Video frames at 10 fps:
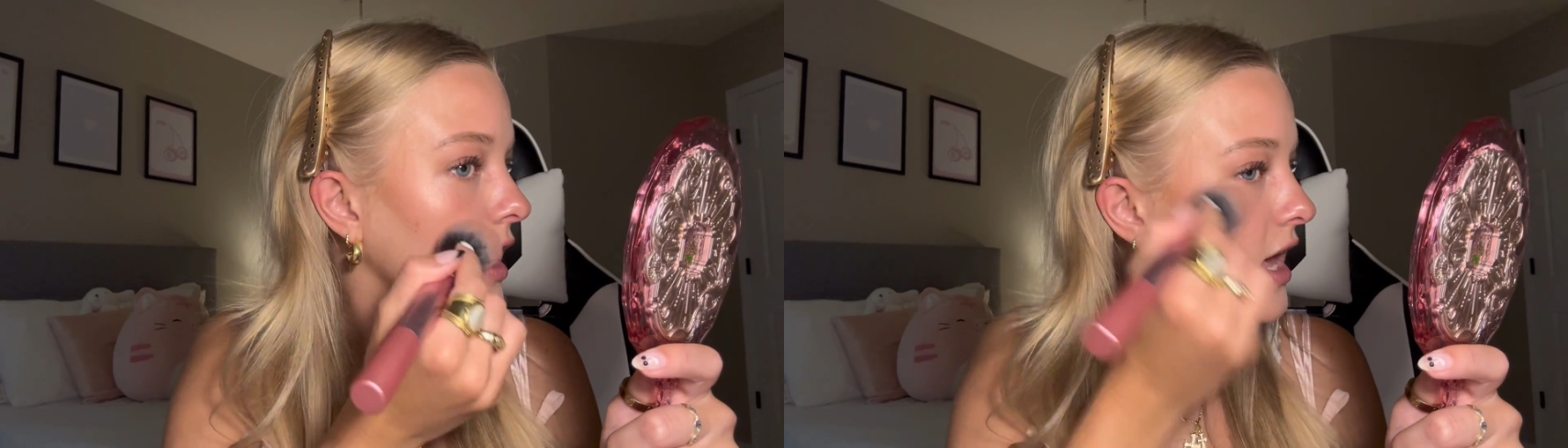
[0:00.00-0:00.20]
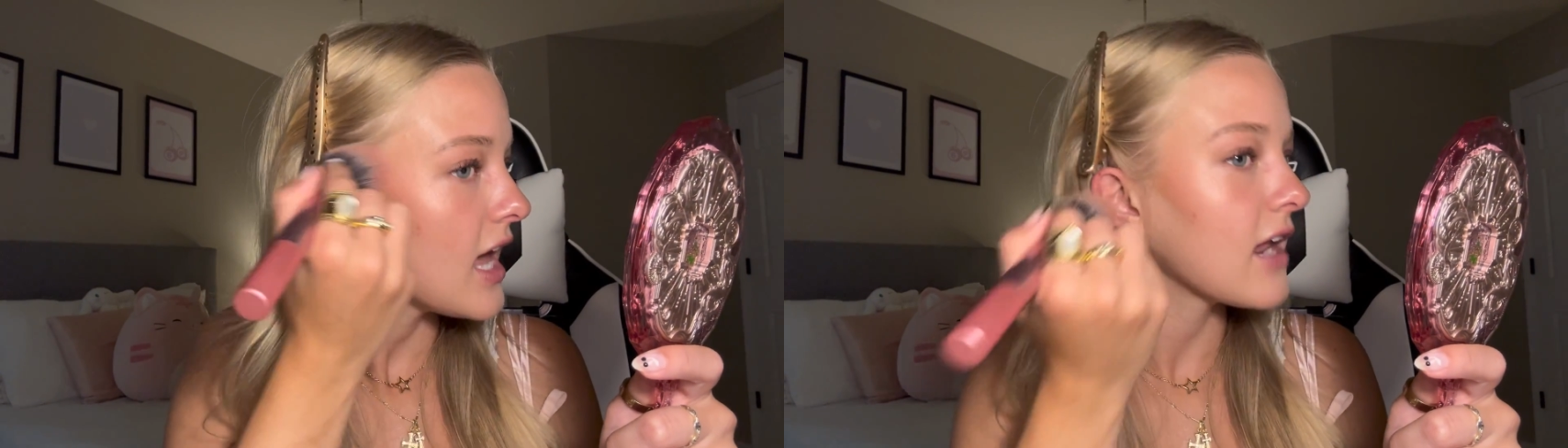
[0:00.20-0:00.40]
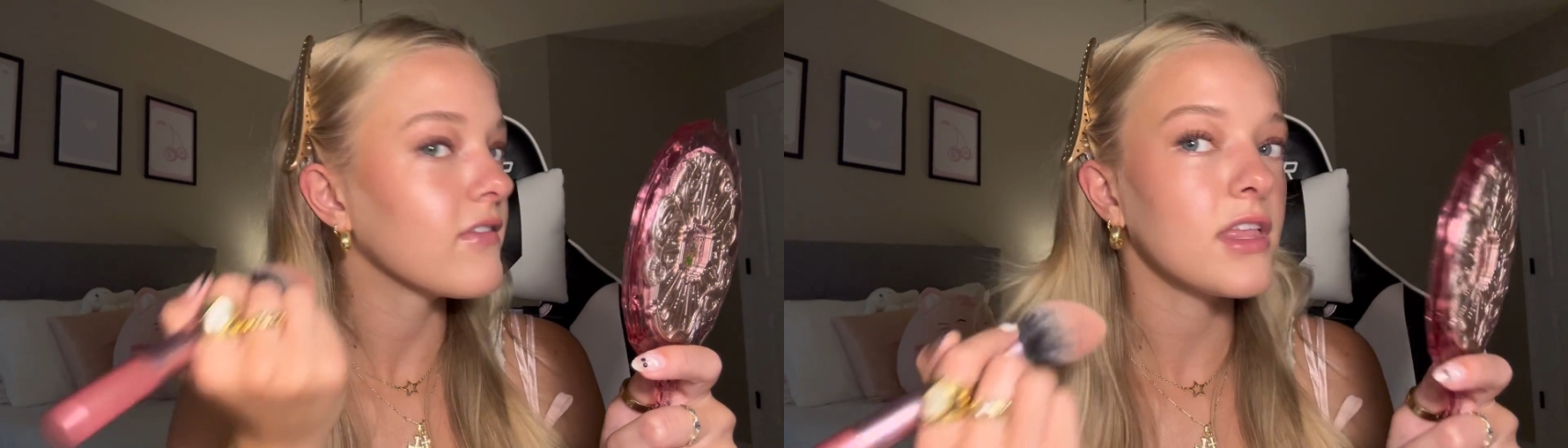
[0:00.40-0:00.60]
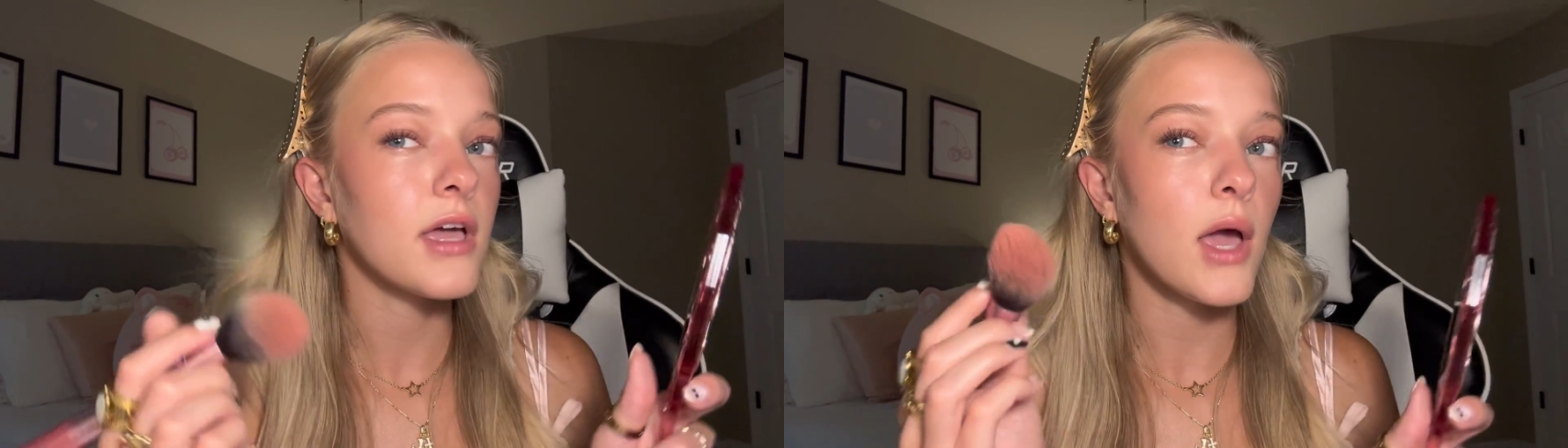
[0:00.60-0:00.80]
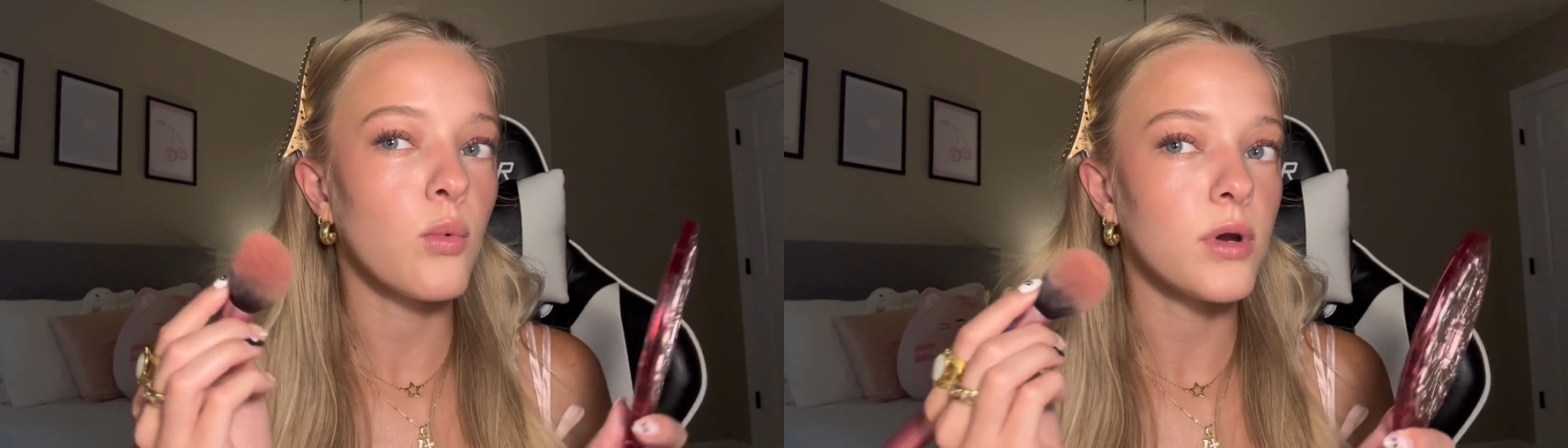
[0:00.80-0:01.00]
and I feel like
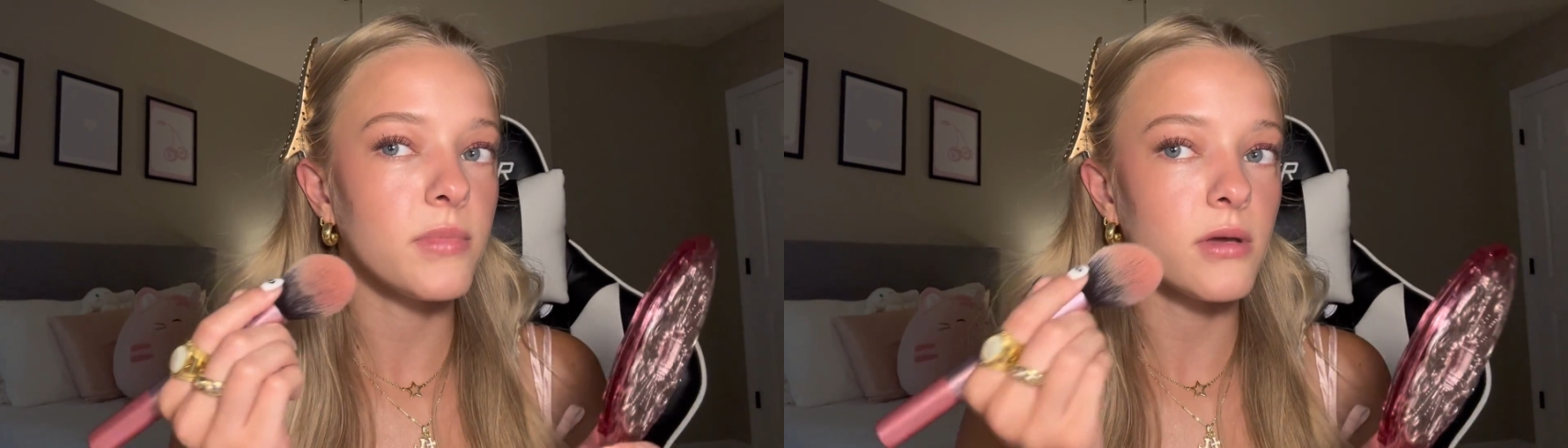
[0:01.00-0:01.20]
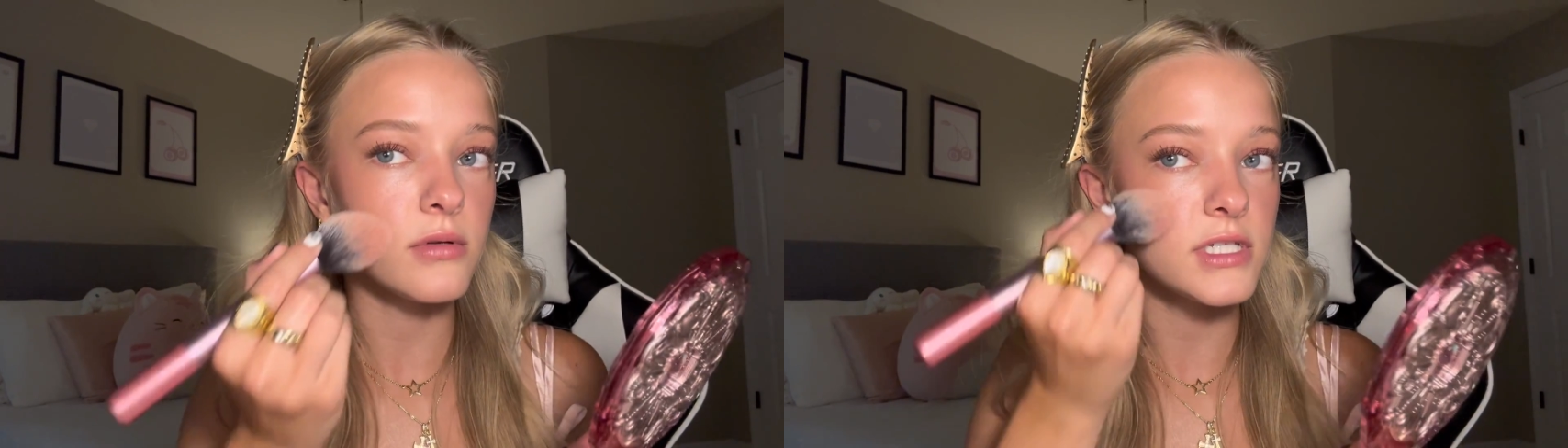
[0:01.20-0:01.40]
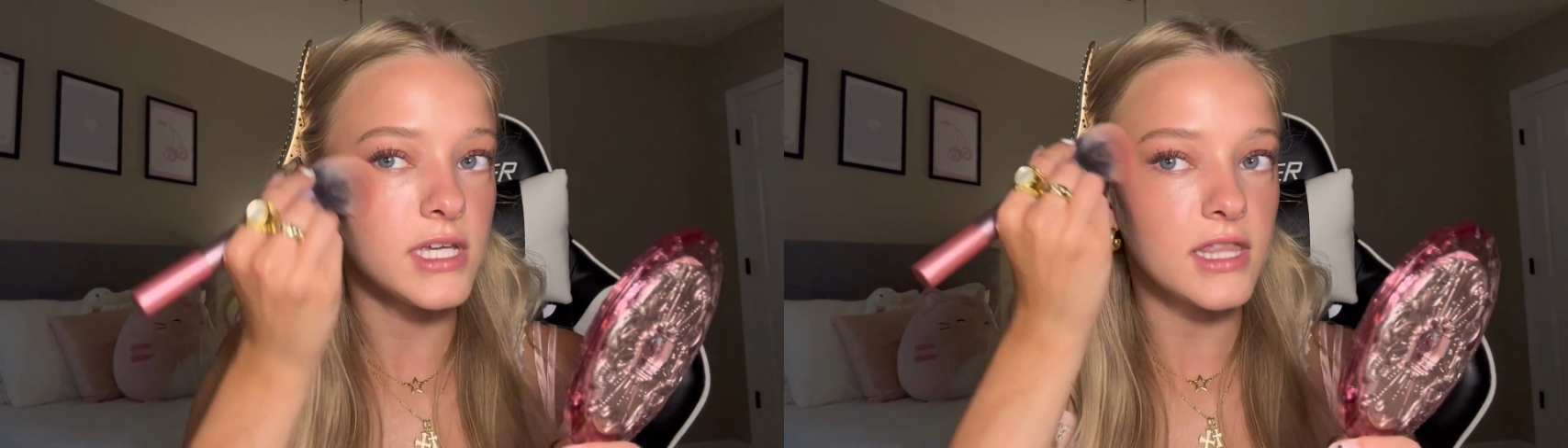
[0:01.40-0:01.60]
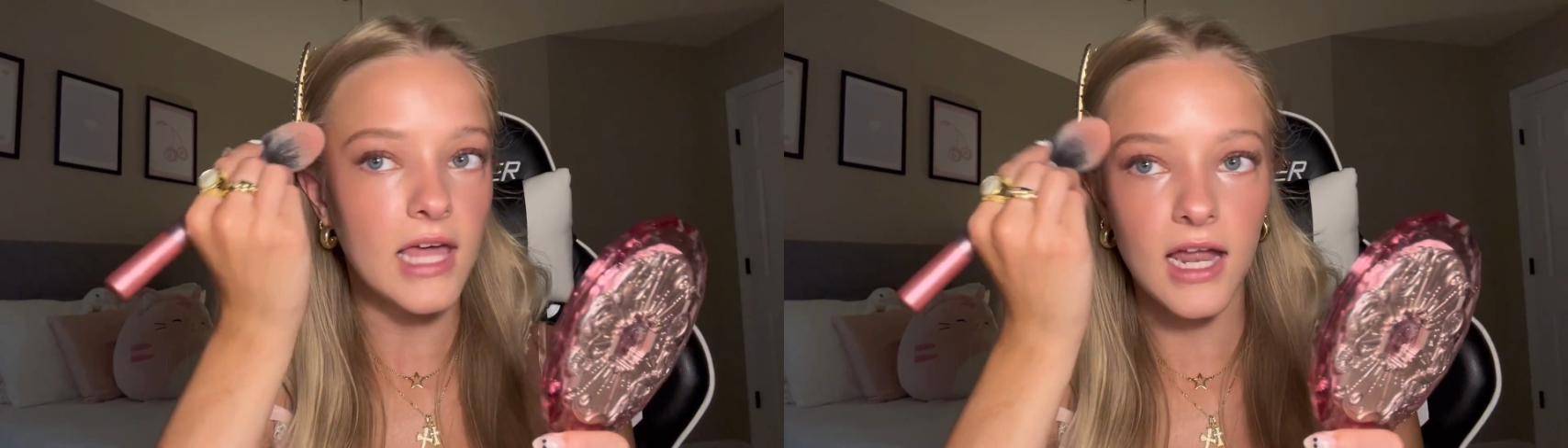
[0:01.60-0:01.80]
I wouldn't be able to get that